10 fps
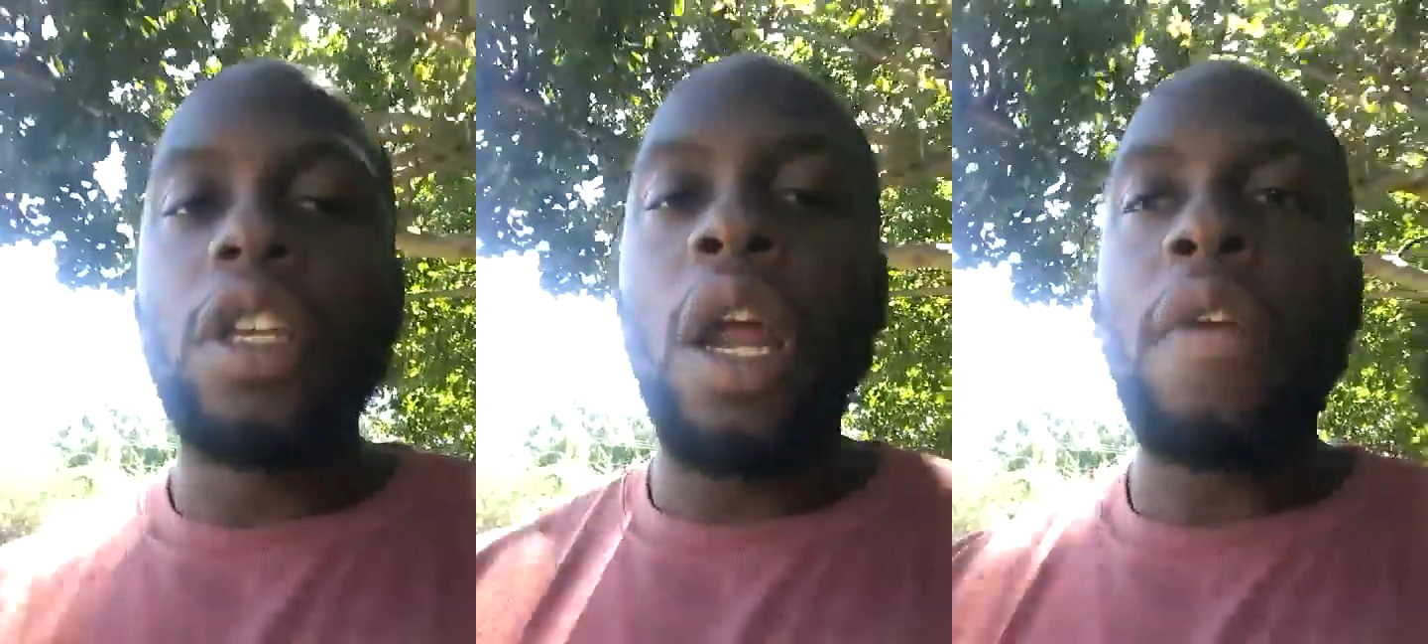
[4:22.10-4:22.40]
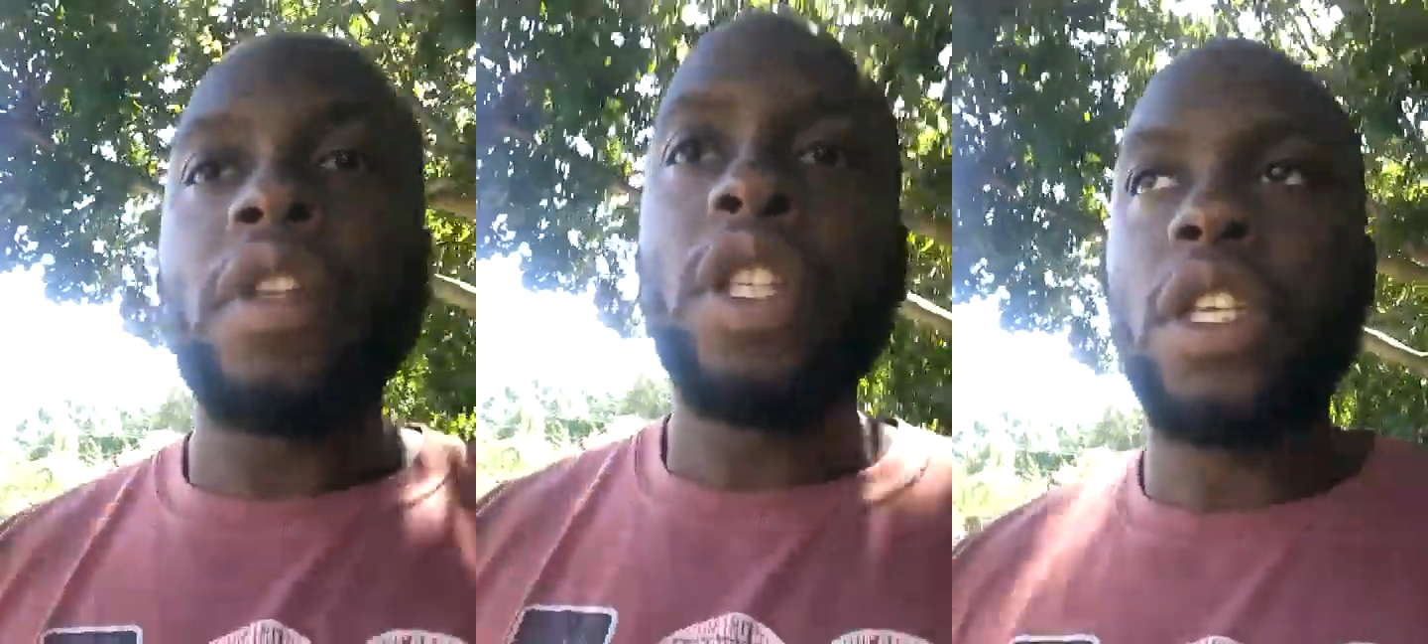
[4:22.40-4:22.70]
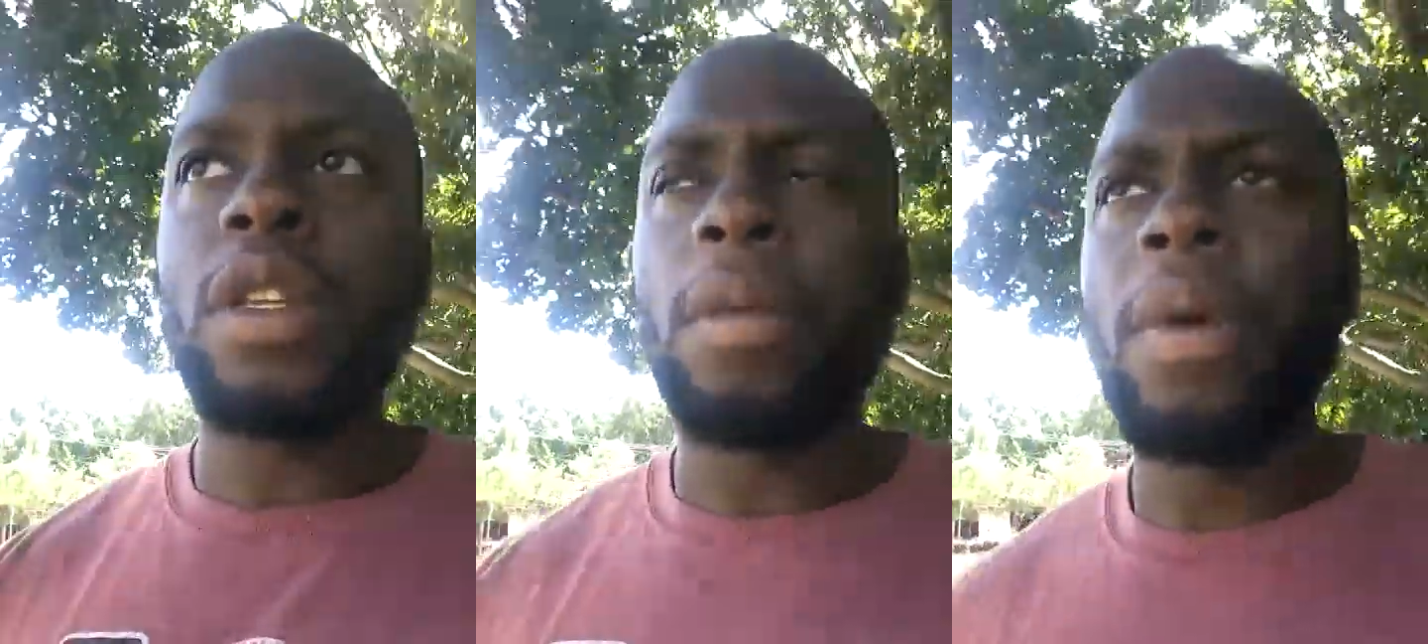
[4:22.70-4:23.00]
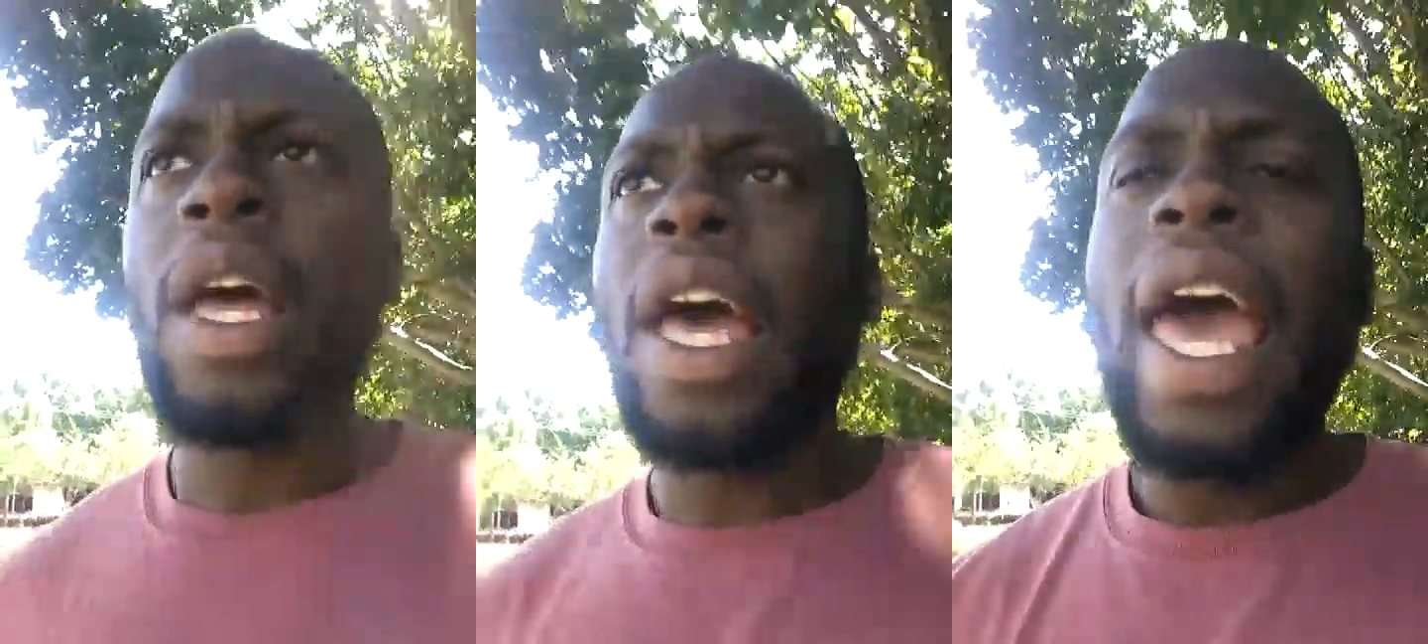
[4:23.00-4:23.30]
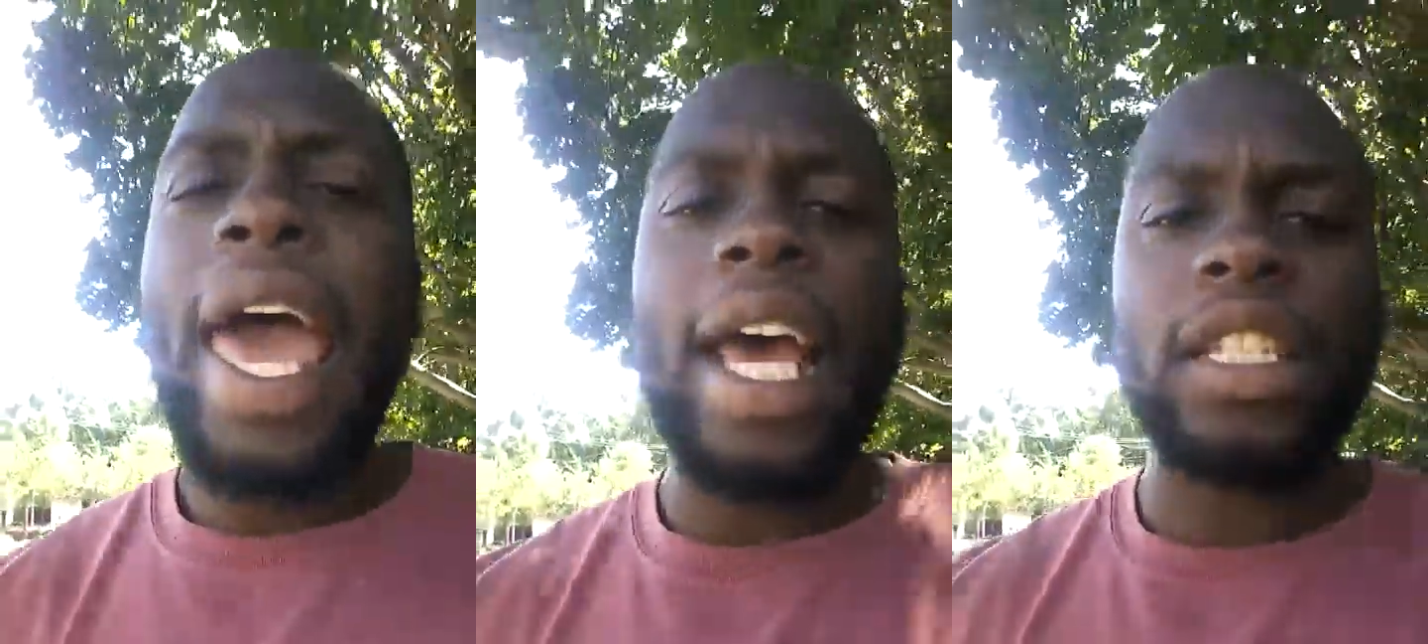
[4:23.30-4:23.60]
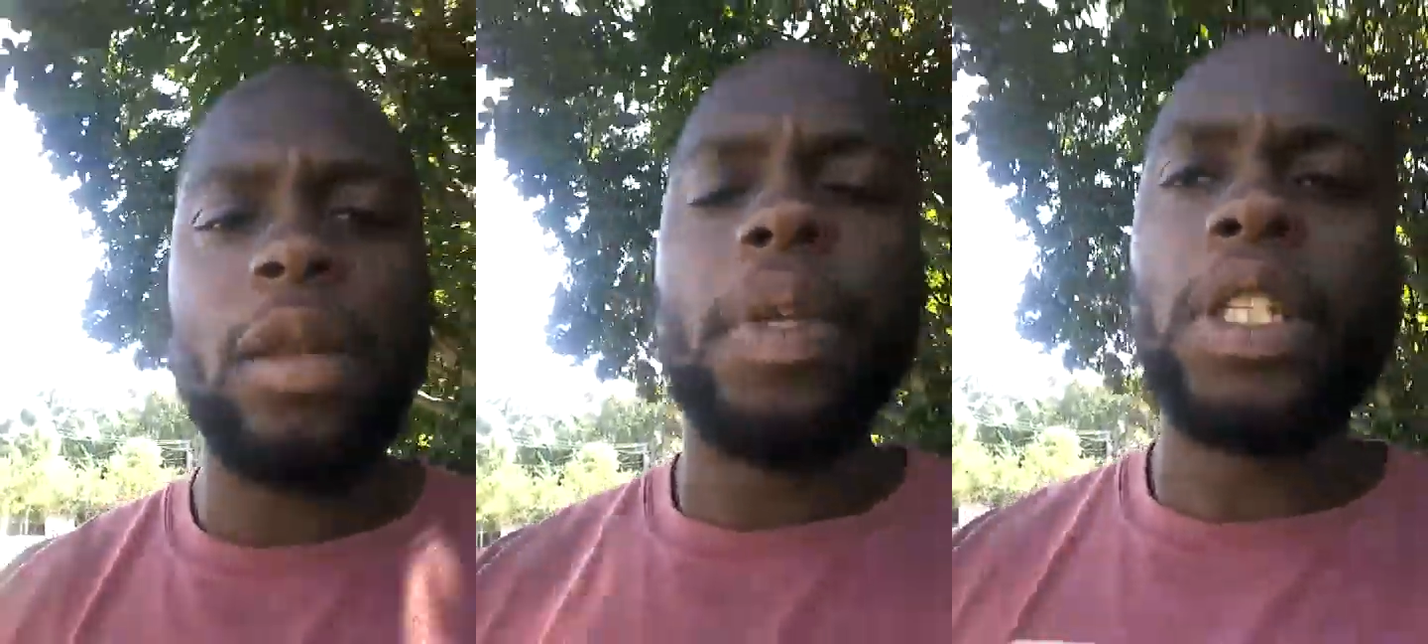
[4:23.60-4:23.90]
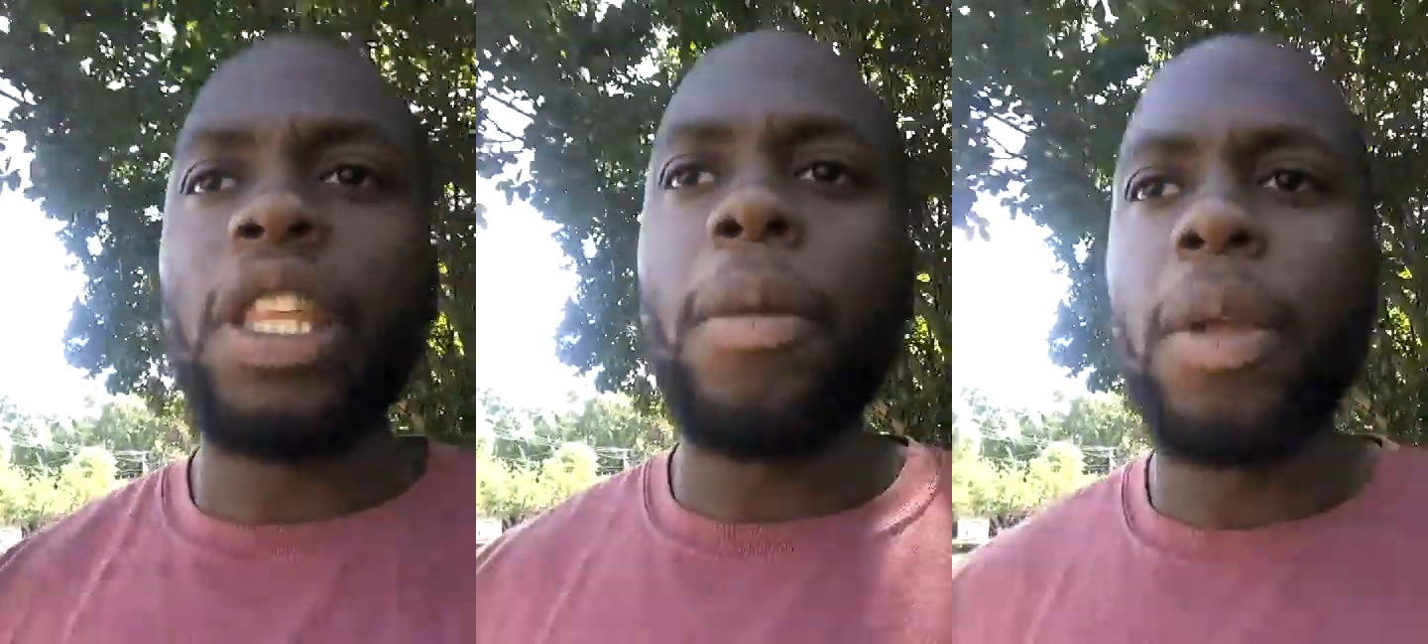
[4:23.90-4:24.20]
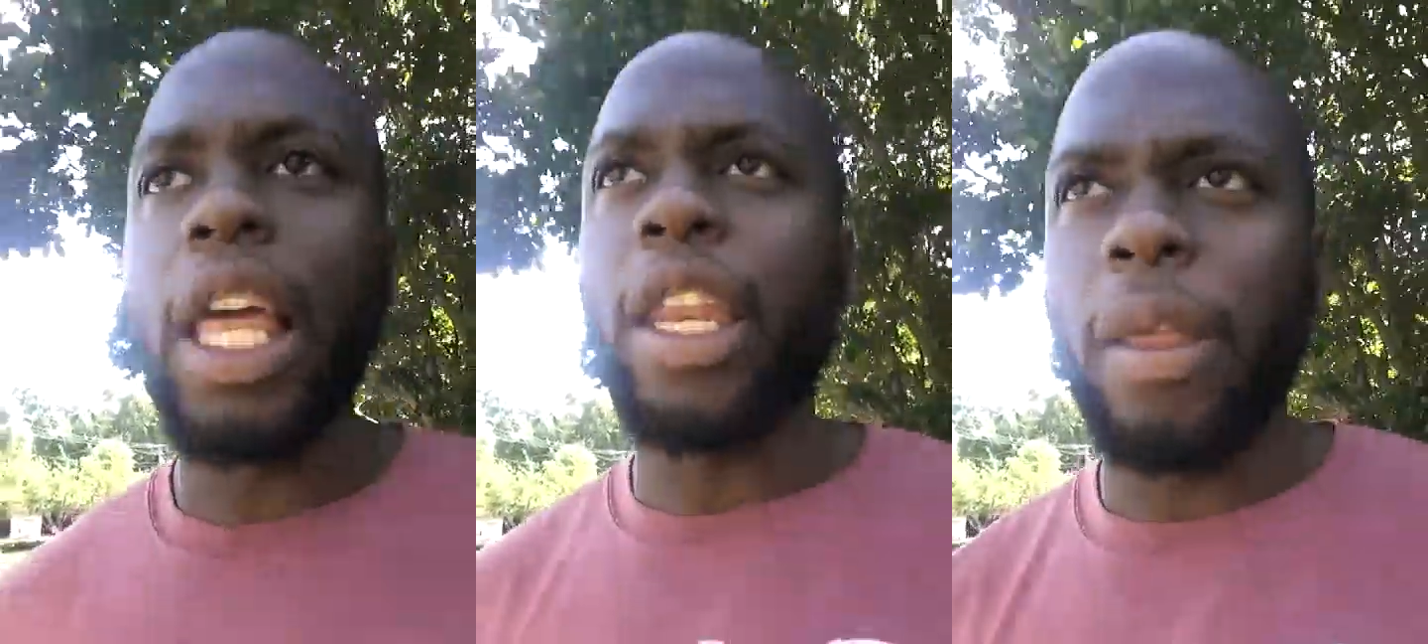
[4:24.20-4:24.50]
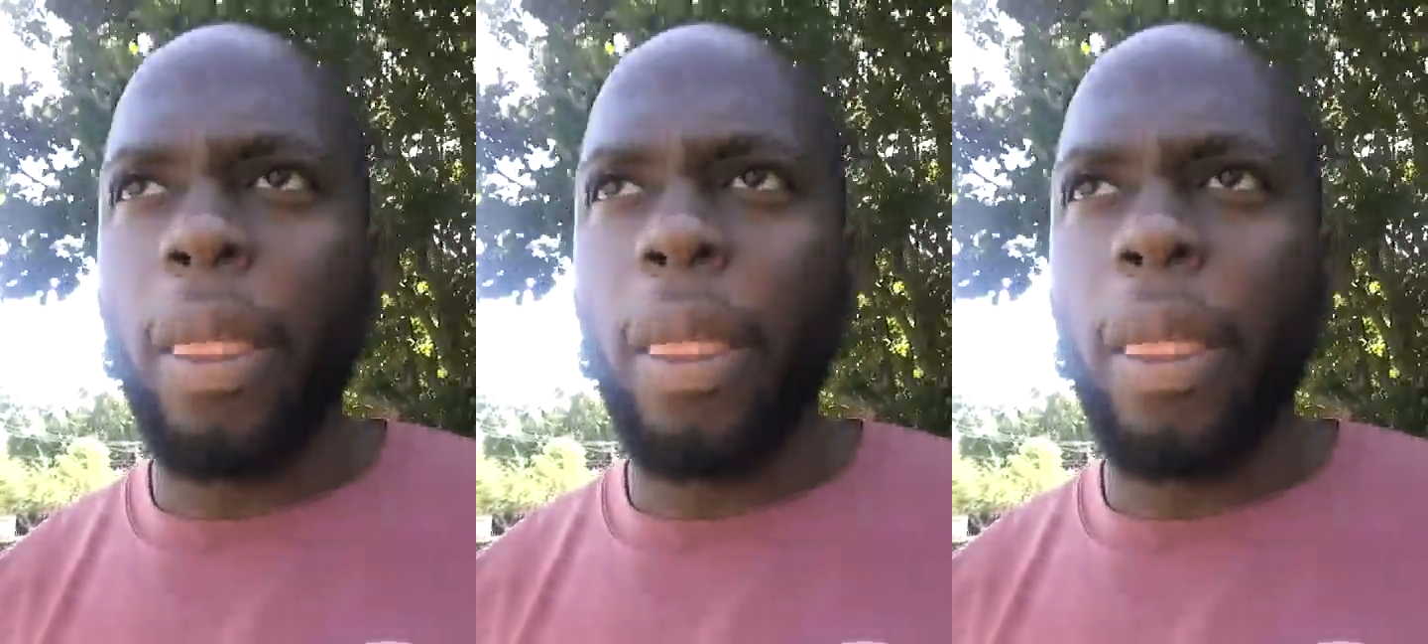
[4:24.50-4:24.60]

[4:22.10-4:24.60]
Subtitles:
nervous system has to be stimulated,